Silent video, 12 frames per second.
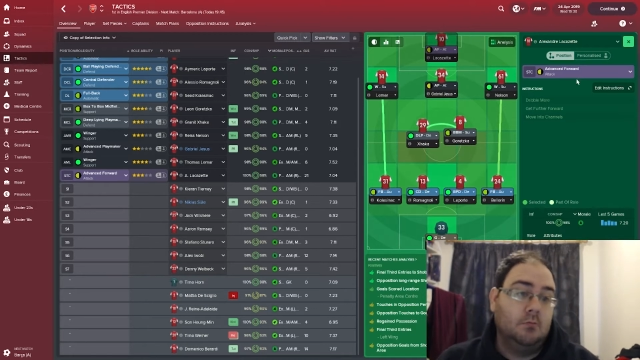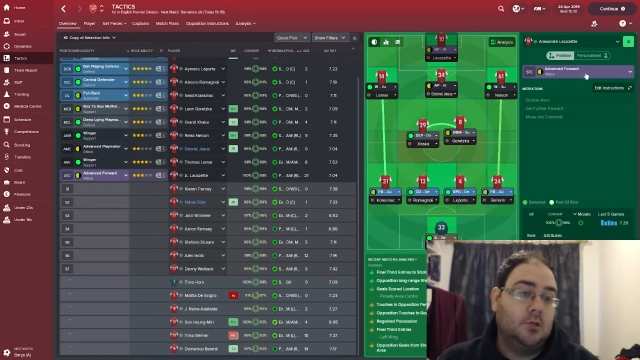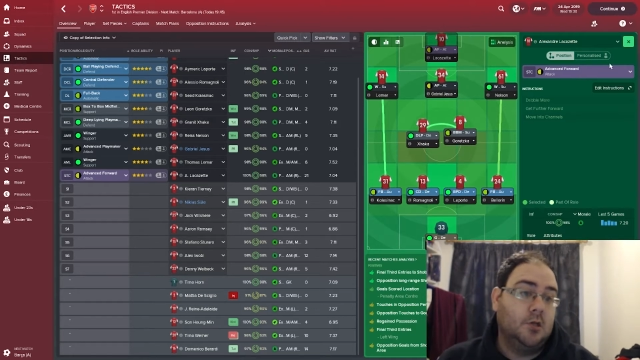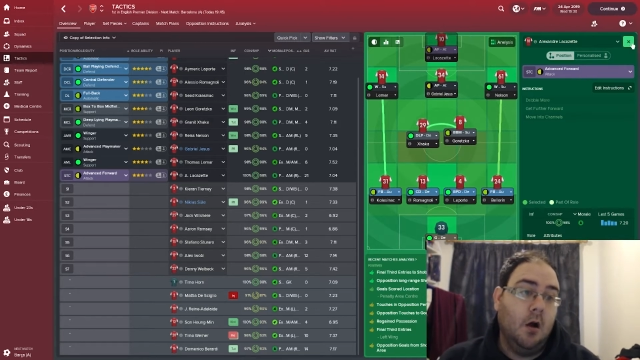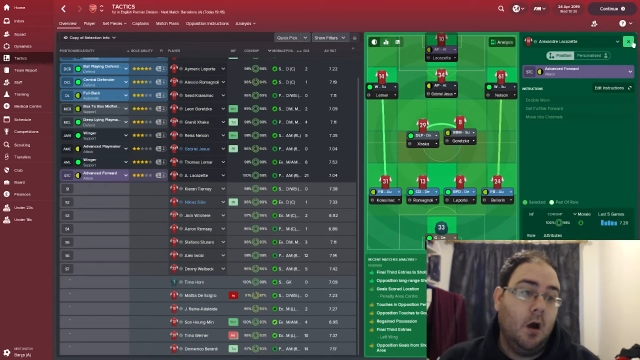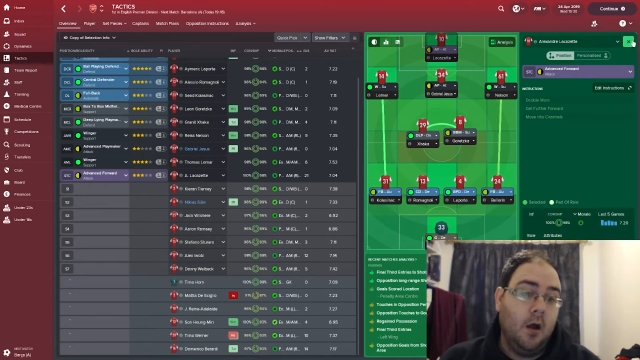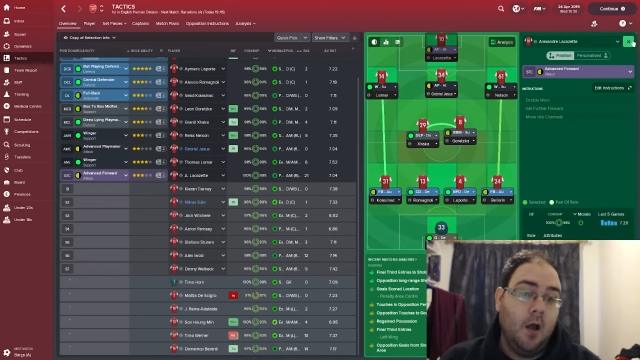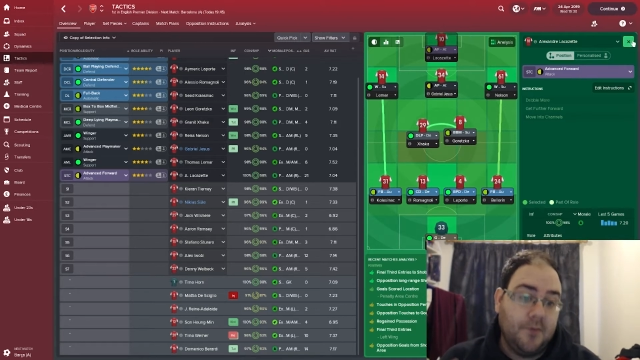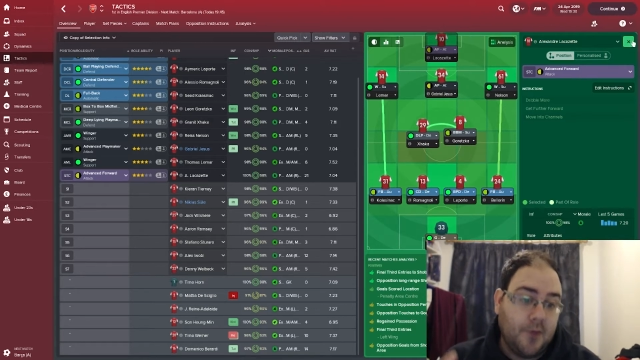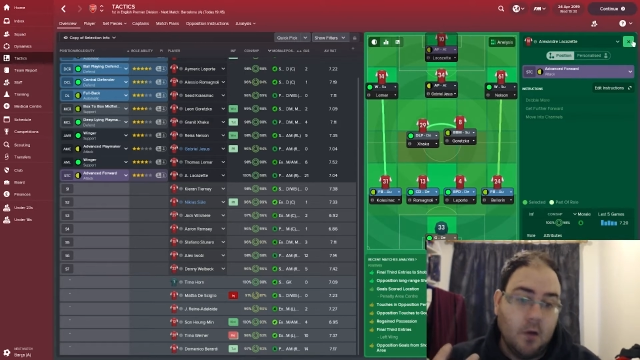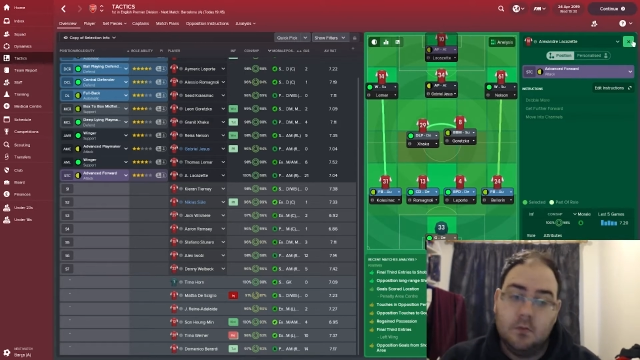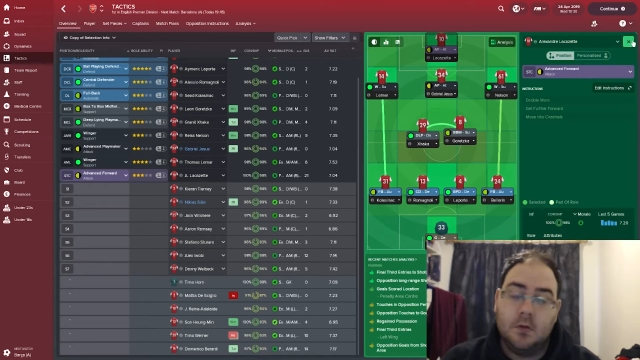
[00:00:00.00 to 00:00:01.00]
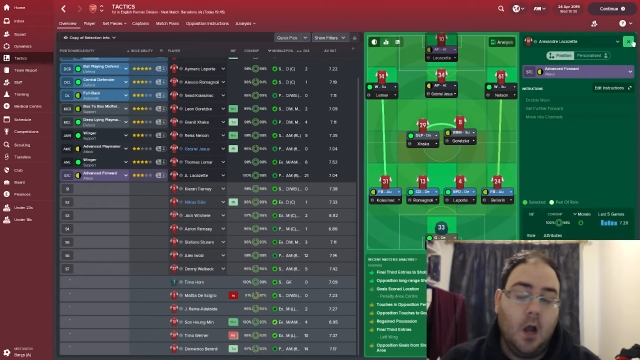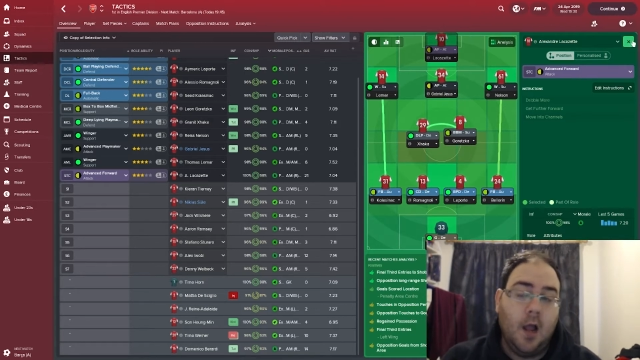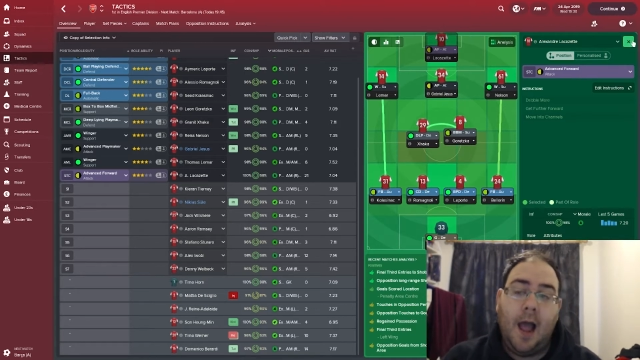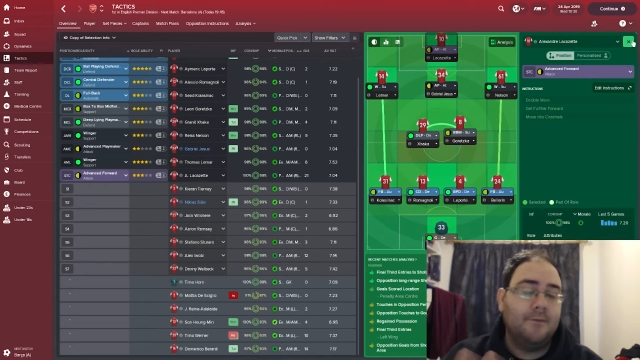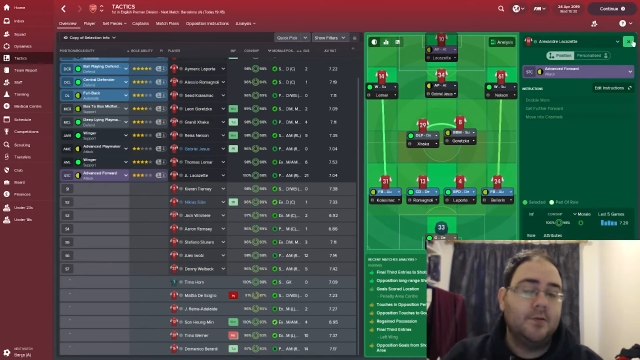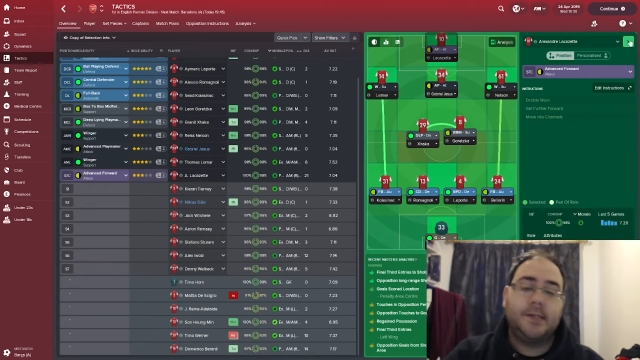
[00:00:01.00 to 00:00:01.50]
So
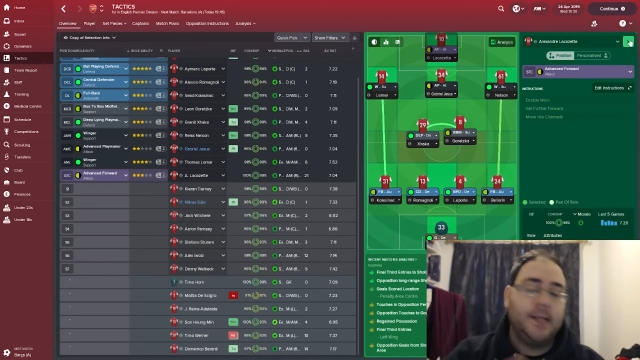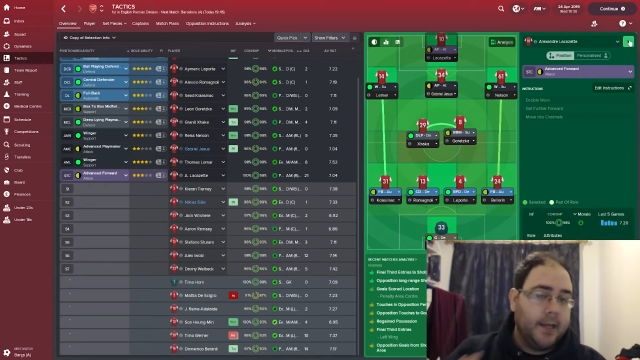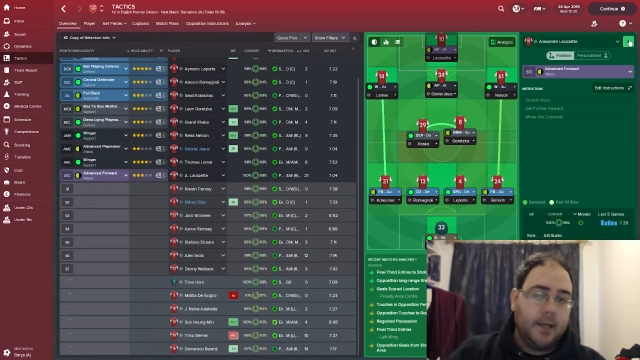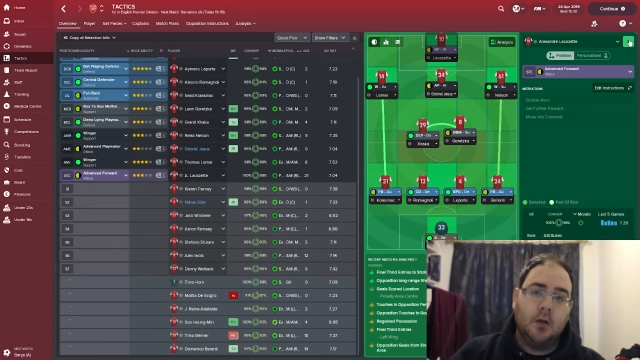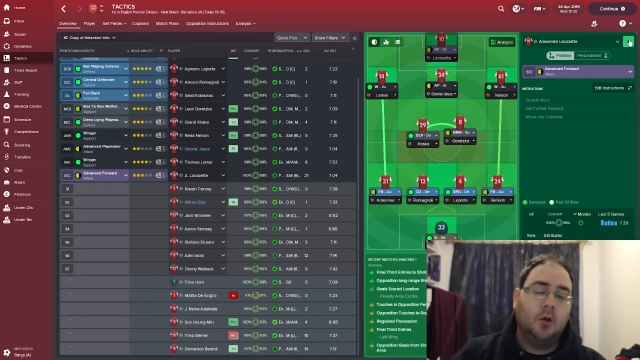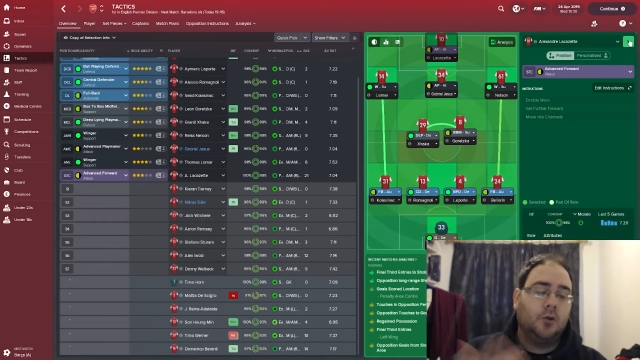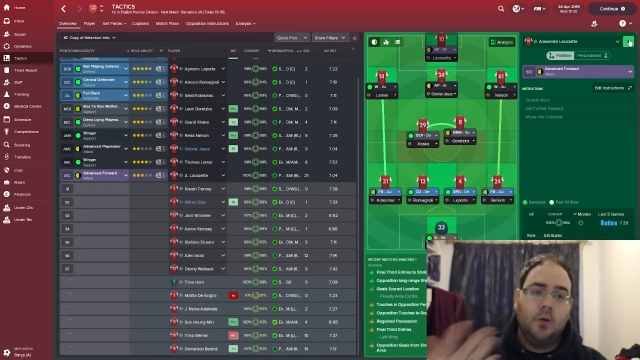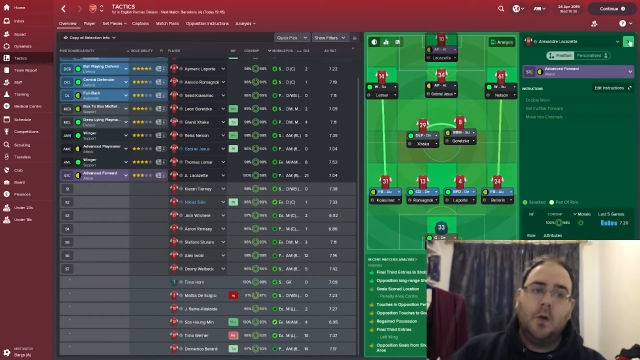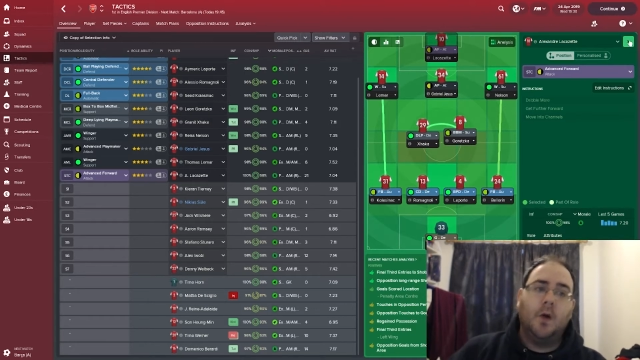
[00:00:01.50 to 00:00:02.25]
I haven't tinkered or do